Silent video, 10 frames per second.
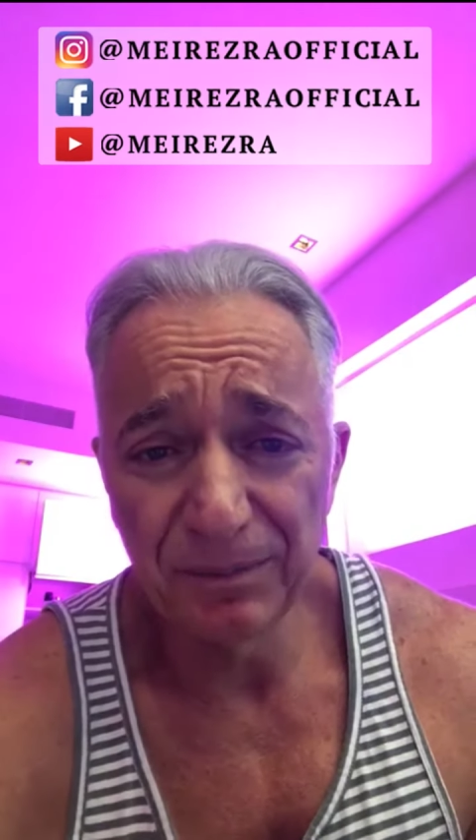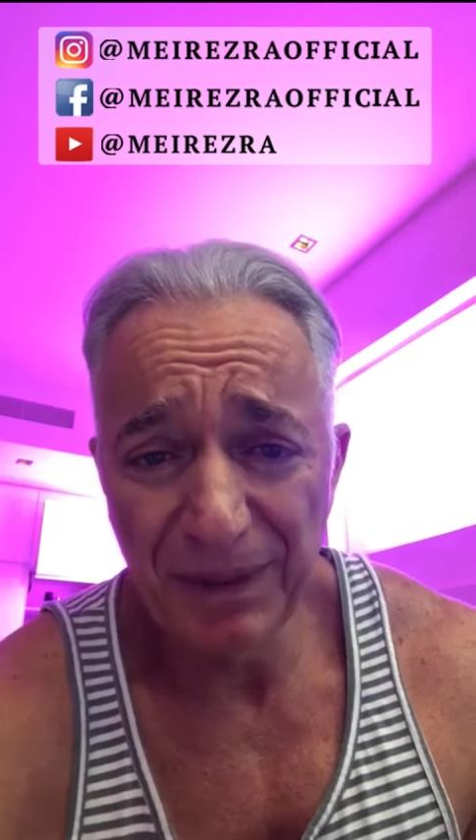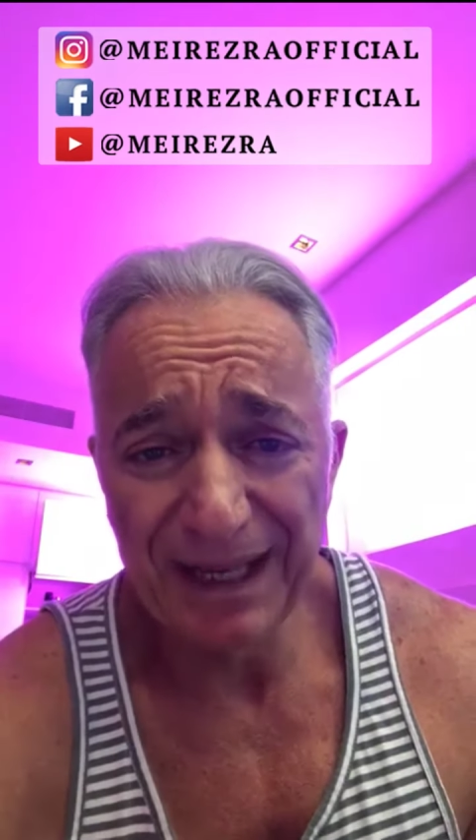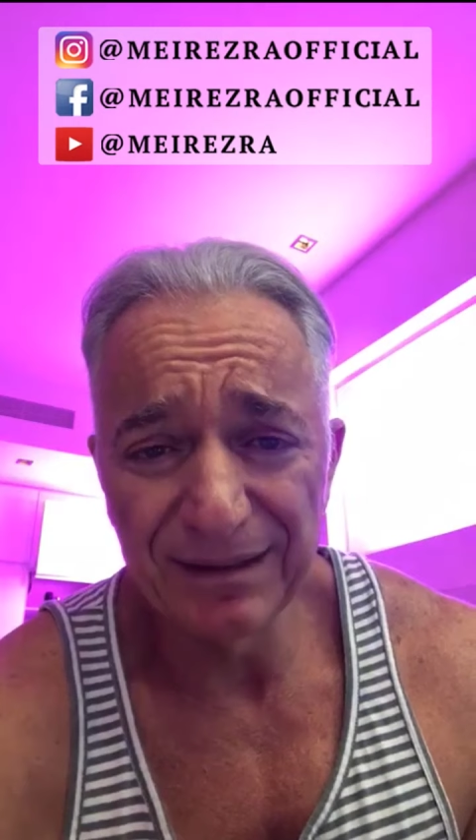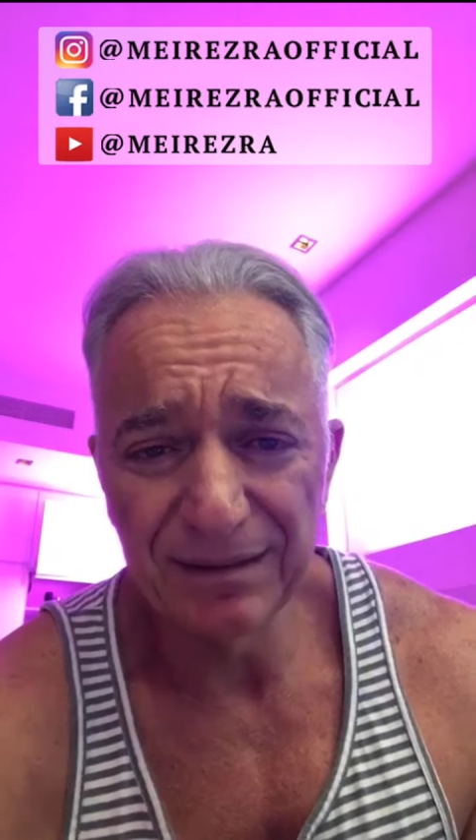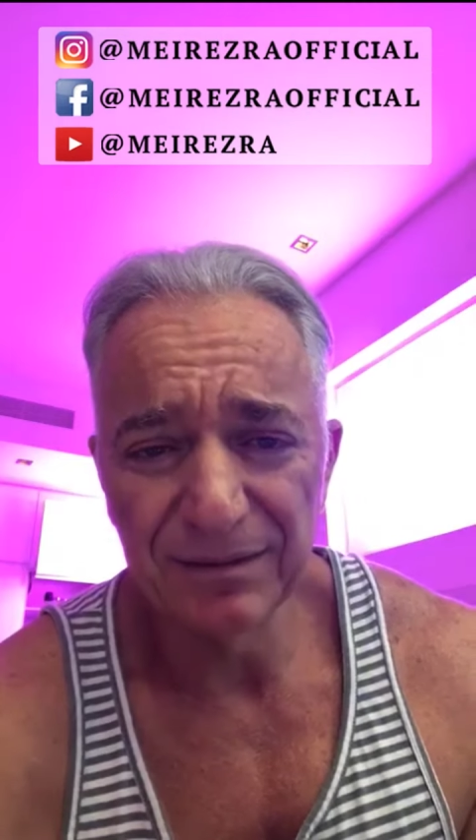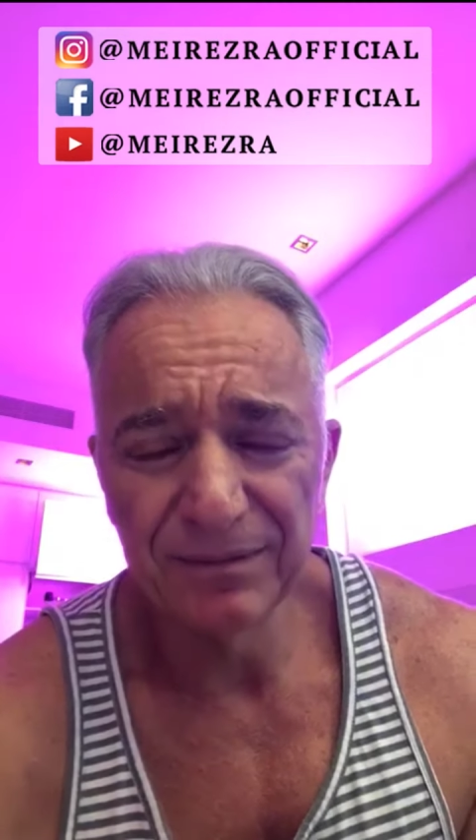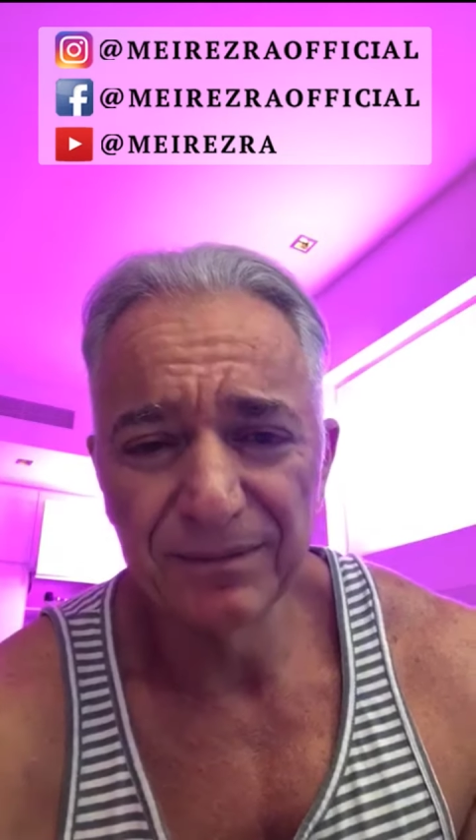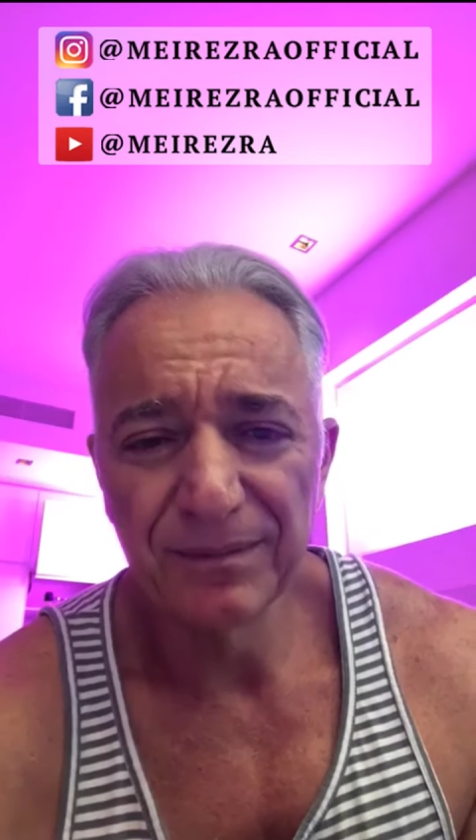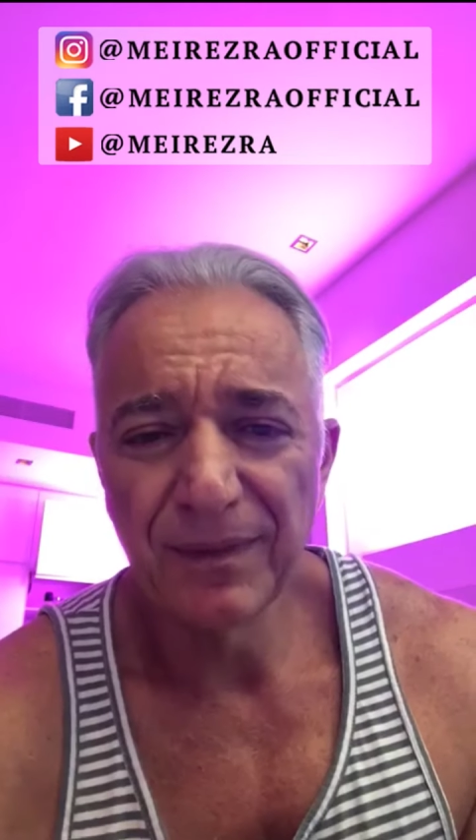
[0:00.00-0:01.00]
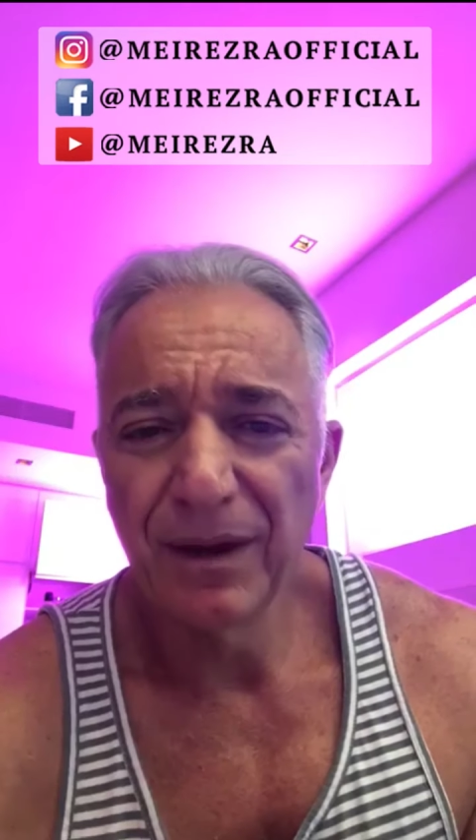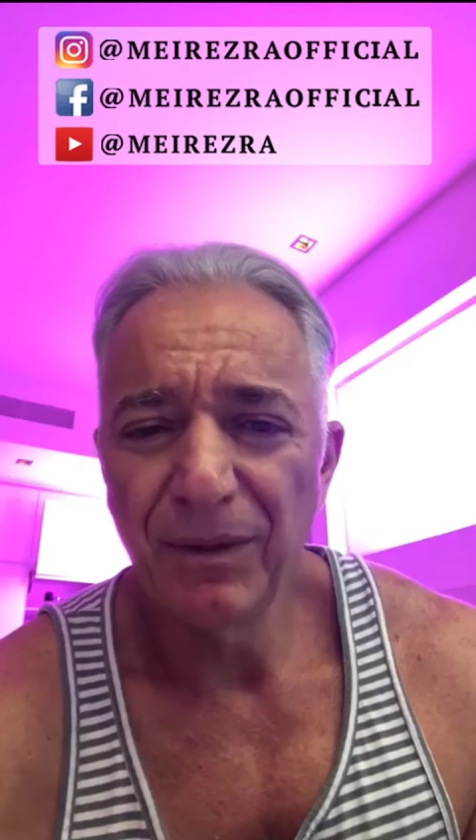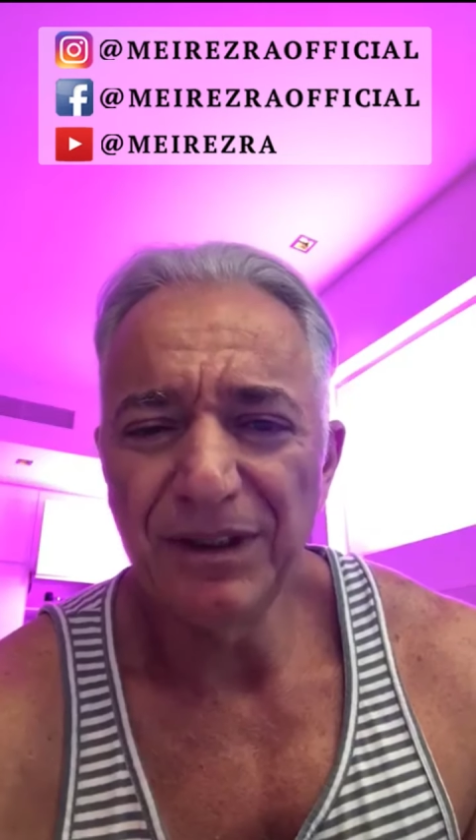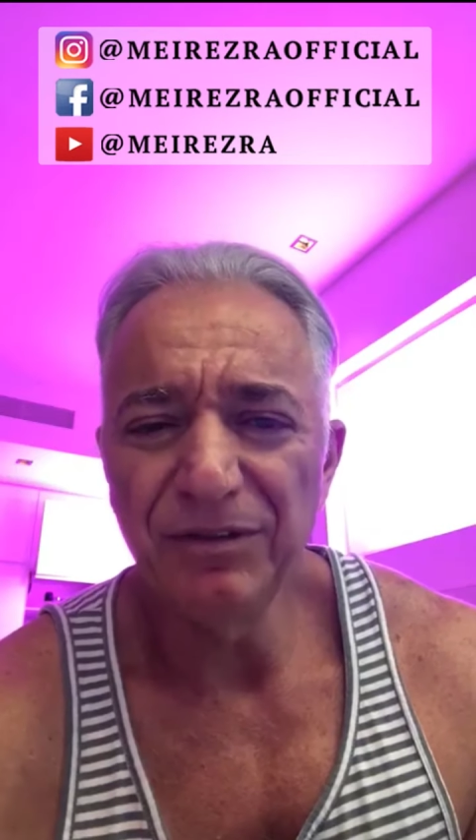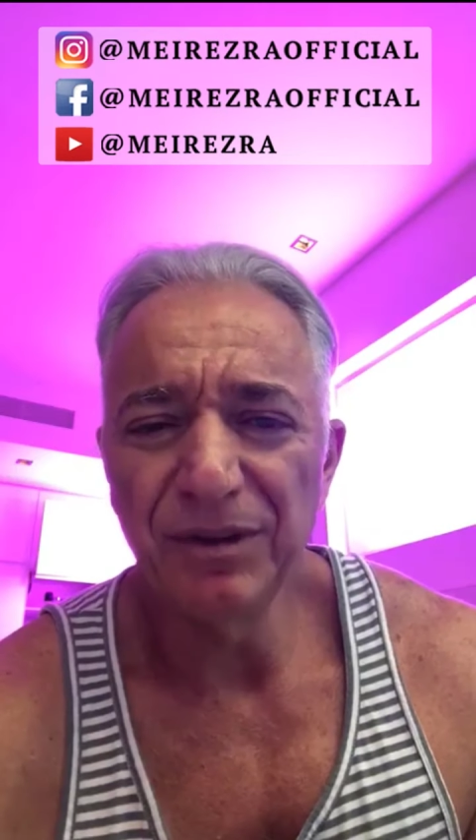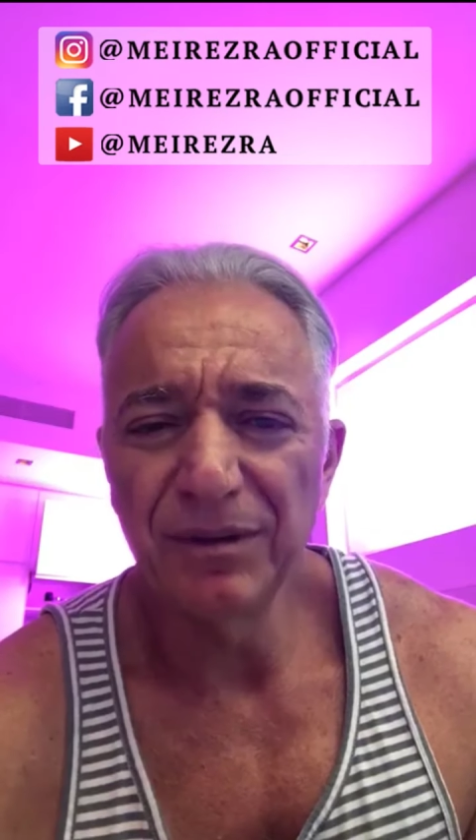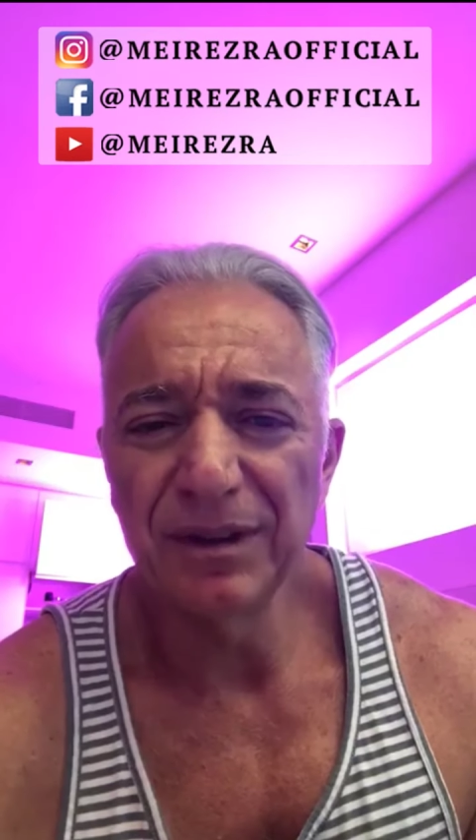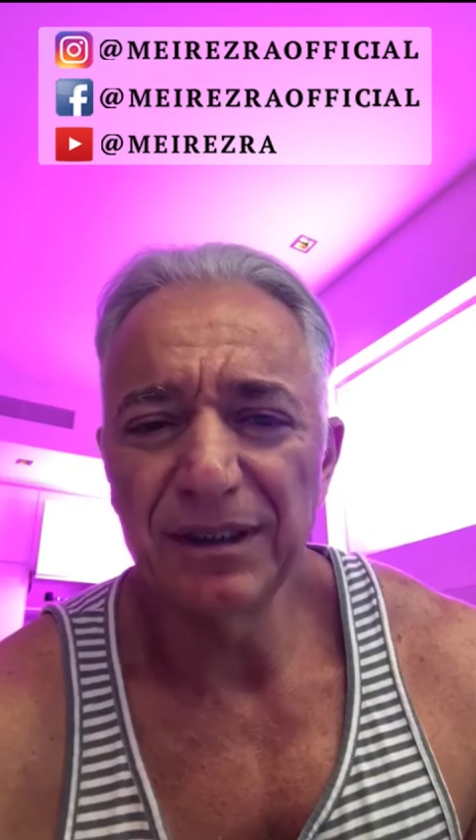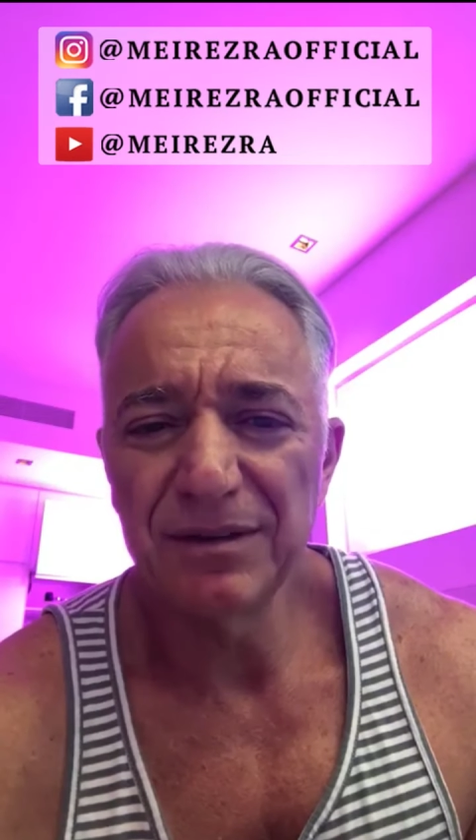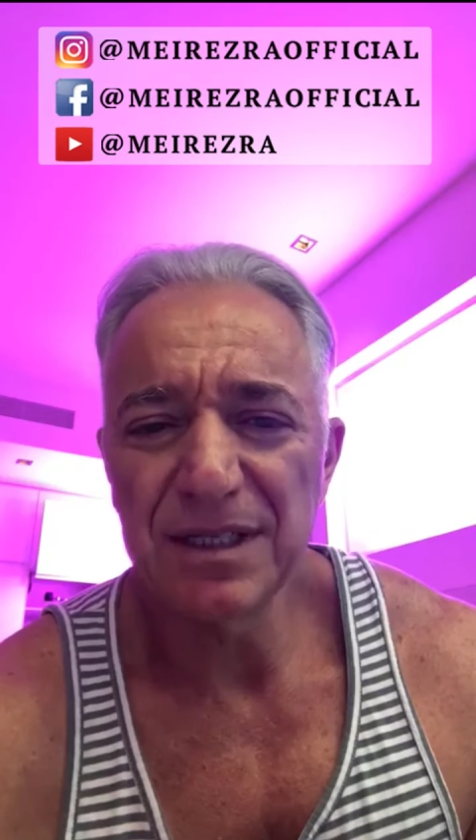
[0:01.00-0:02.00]
But what if you
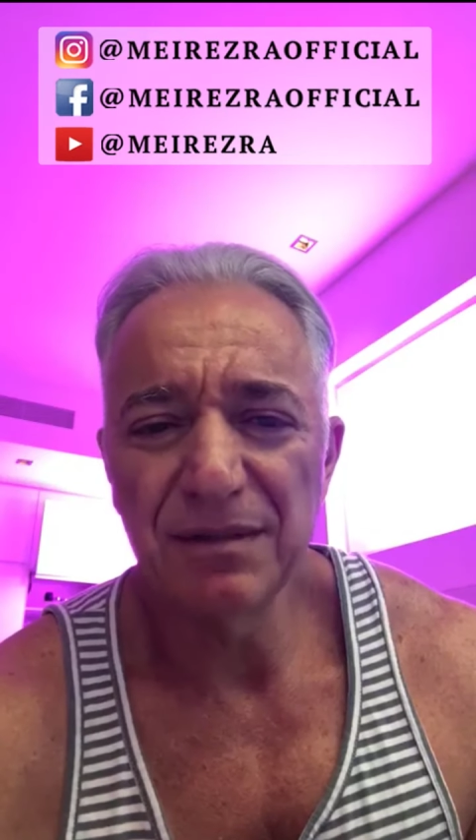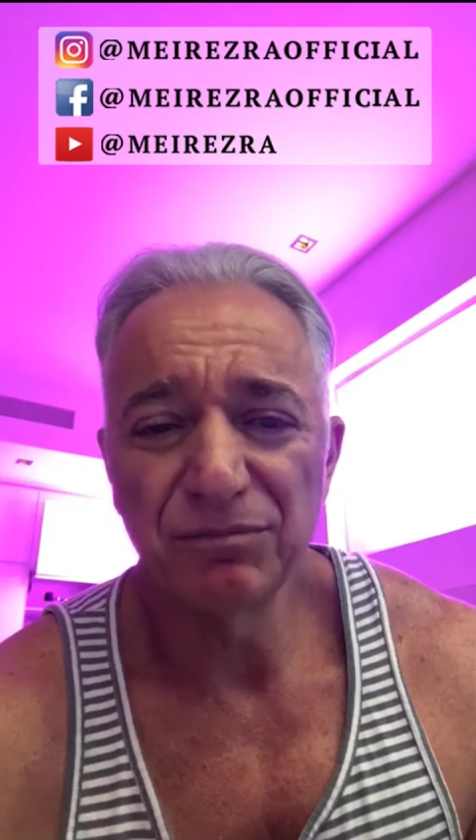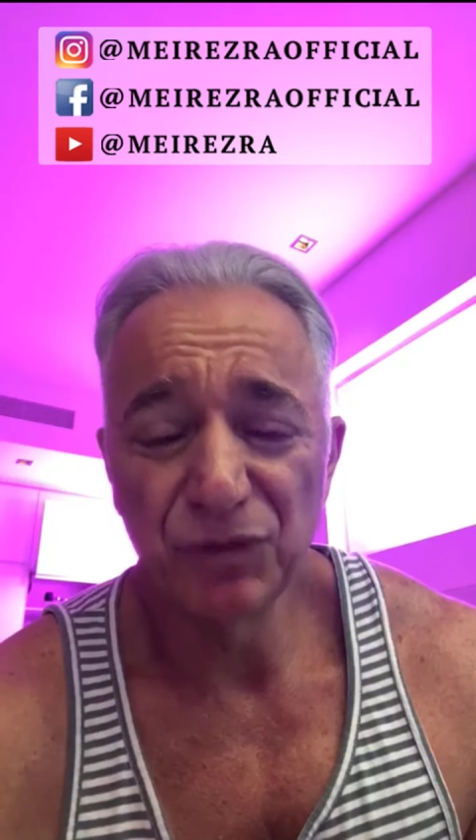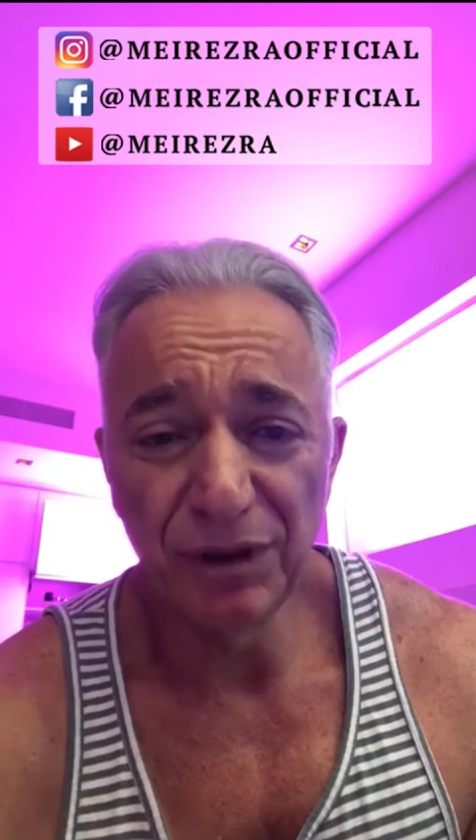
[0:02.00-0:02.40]
look and you say,